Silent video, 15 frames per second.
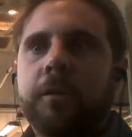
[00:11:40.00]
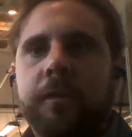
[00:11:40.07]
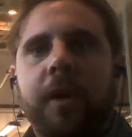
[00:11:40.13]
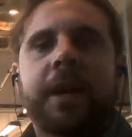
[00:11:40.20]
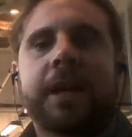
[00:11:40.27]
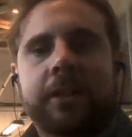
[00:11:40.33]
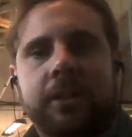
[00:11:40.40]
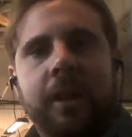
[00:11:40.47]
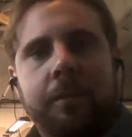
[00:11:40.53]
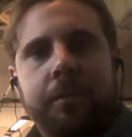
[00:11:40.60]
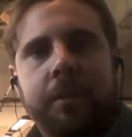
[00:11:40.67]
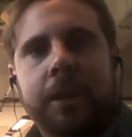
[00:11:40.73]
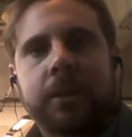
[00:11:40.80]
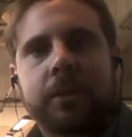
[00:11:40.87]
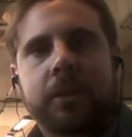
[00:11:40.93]
finance
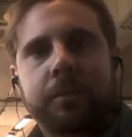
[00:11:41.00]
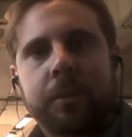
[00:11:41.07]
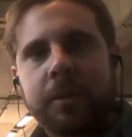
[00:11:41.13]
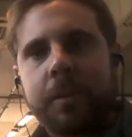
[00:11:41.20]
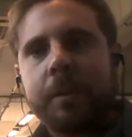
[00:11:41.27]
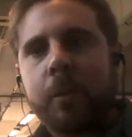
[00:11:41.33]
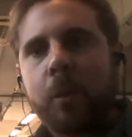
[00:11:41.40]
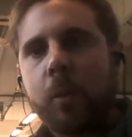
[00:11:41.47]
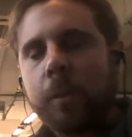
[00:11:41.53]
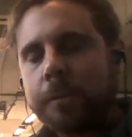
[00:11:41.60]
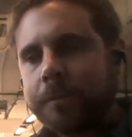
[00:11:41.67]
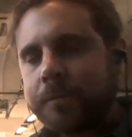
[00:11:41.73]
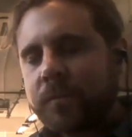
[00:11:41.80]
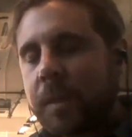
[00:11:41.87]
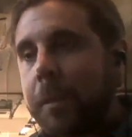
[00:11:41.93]
companies. Because
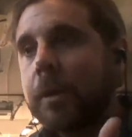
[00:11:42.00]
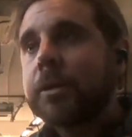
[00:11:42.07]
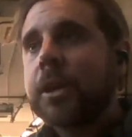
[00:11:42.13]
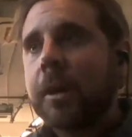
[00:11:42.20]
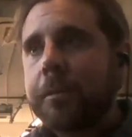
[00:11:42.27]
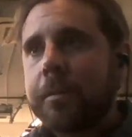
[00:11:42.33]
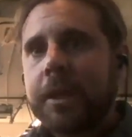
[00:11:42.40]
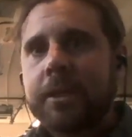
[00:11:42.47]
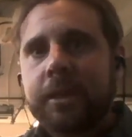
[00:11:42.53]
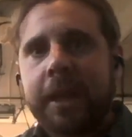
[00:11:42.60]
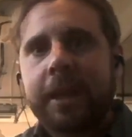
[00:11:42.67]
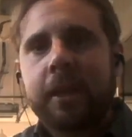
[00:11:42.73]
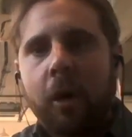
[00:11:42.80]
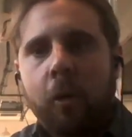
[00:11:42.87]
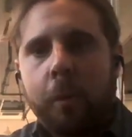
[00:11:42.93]

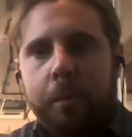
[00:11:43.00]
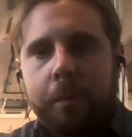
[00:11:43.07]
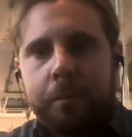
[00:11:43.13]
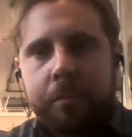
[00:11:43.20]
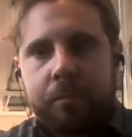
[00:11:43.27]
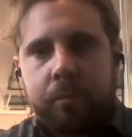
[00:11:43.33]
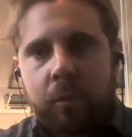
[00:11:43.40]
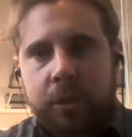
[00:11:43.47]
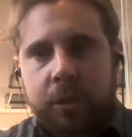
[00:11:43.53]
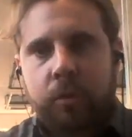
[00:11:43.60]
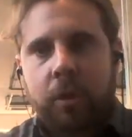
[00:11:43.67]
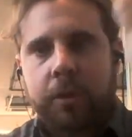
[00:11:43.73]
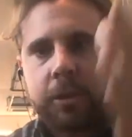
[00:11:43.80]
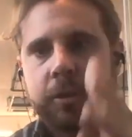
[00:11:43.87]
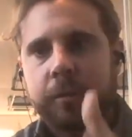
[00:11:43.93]
most companies take a whole
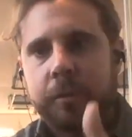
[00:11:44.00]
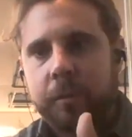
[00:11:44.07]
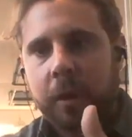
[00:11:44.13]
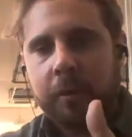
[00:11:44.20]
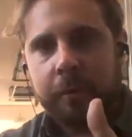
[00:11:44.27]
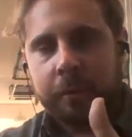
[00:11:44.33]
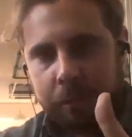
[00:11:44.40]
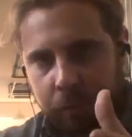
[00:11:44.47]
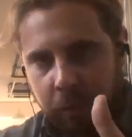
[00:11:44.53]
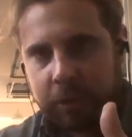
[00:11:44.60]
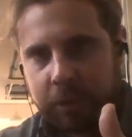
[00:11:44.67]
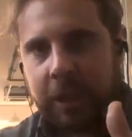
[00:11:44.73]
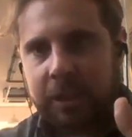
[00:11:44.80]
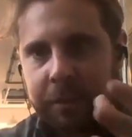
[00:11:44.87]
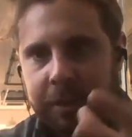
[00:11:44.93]
tranche
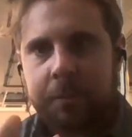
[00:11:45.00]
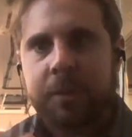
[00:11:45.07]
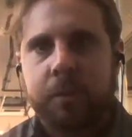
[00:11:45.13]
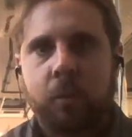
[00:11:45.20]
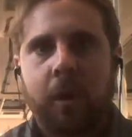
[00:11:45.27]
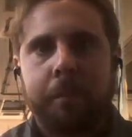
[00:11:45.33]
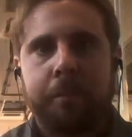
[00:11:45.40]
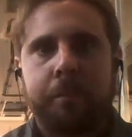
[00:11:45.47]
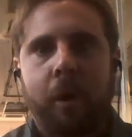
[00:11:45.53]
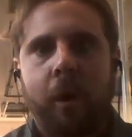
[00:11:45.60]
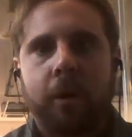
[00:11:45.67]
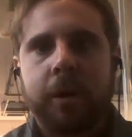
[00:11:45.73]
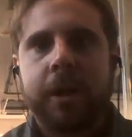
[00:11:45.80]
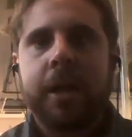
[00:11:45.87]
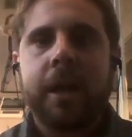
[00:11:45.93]
of projects, put them into
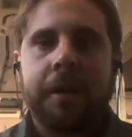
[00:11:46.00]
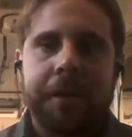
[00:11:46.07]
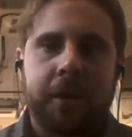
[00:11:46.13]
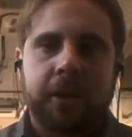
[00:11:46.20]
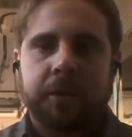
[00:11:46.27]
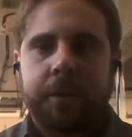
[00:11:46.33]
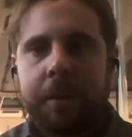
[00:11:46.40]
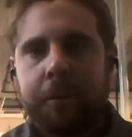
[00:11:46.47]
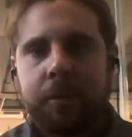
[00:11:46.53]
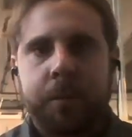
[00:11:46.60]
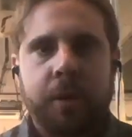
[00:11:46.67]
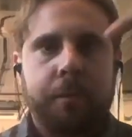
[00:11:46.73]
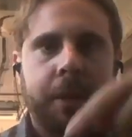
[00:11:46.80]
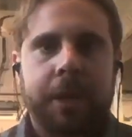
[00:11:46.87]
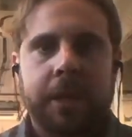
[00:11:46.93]
one pot, and then
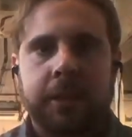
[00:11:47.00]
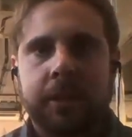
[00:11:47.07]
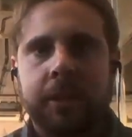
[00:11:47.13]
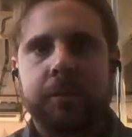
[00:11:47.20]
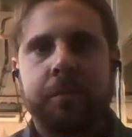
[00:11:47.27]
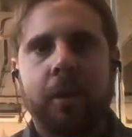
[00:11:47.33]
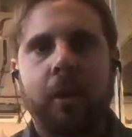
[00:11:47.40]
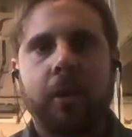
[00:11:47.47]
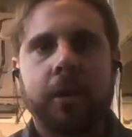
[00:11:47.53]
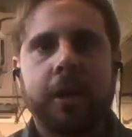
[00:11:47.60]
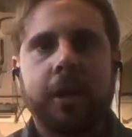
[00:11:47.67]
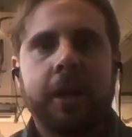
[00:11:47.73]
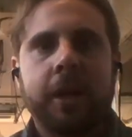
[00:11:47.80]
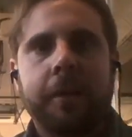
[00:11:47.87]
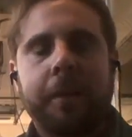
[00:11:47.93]
ask people to put money into this
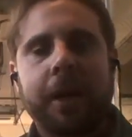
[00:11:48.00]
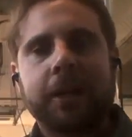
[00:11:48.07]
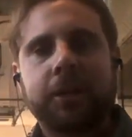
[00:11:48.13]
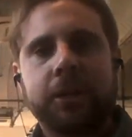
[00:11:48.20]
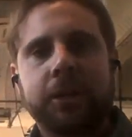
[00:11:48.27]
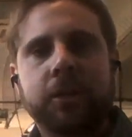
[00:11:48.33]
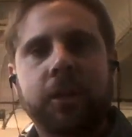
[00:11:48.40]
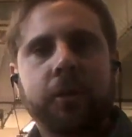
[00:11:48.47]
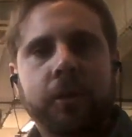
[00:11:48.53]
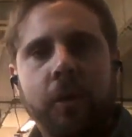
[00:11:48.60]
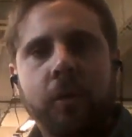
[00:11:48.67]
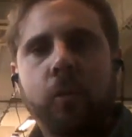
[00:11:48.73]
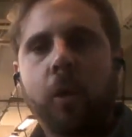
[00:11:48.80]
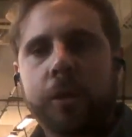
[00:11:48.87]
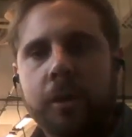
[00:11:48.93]
pot. But actually,
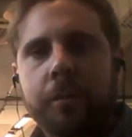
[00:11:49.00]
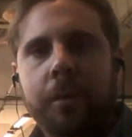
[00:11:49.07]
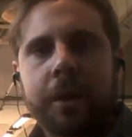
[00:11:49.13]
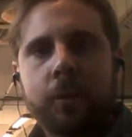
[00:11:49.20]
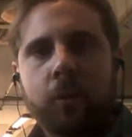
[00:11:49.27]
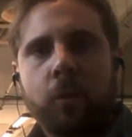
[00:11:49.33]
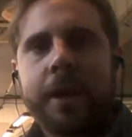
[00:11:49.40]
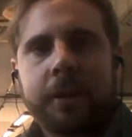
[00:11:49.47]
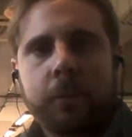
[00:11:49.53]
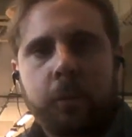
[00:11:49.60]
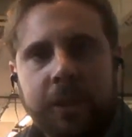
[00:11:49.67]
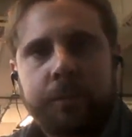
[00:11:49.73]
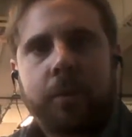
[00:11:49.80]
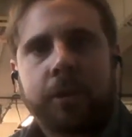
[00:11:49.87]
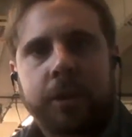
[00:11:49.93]
you don't know what your money,
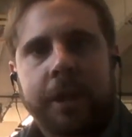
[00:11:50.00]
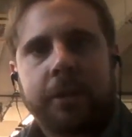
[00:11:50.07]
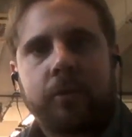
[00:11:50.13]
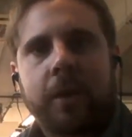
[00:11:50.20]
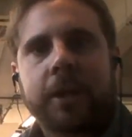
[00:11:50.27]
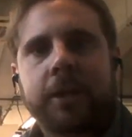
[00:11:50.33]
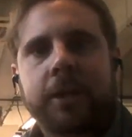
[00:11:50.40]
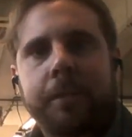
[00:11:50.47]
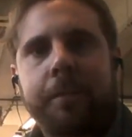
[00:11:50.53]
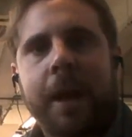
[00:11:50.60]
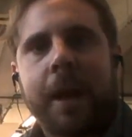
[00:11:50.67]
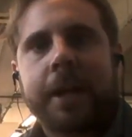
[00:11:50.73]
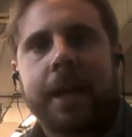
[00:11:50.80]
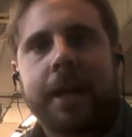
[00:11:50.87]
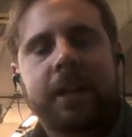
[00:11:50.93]
which project you're
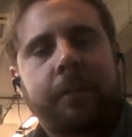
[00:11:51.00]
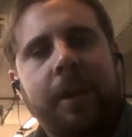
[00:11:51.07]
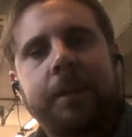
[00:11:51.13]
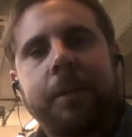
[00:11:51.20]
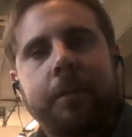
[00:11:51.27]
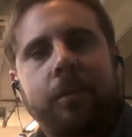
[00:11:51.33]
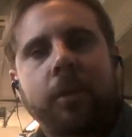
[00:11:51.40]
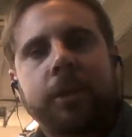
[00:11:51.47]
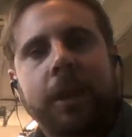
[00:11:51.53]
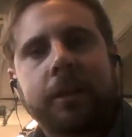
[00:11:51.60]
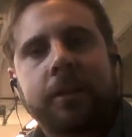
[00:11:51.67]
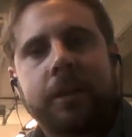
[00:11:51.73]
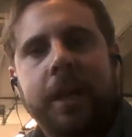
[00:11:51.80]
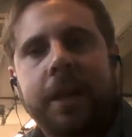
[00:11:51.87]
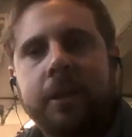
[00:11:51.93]
actually backing, and there may be
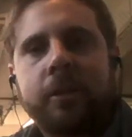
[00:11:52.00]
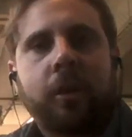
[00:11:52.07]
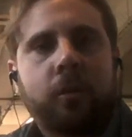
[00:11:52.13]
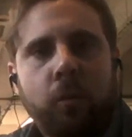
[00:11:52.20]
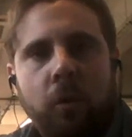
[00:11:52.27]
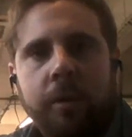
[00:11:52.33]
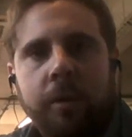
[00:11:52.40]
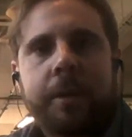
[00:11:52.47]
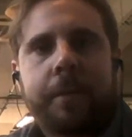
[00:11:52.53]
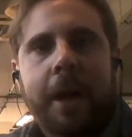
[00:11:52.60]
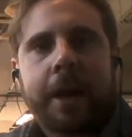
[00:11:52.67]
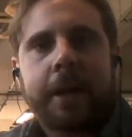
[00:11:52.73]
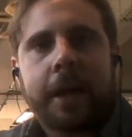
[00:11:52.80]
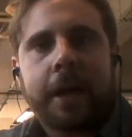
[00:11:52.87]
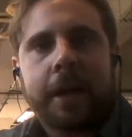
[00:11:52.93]
projects in there you don't want to
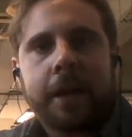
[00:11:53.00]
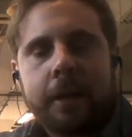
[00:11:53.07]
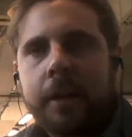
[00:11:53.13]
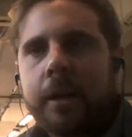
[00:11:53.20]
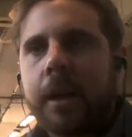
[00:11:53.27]
be backing.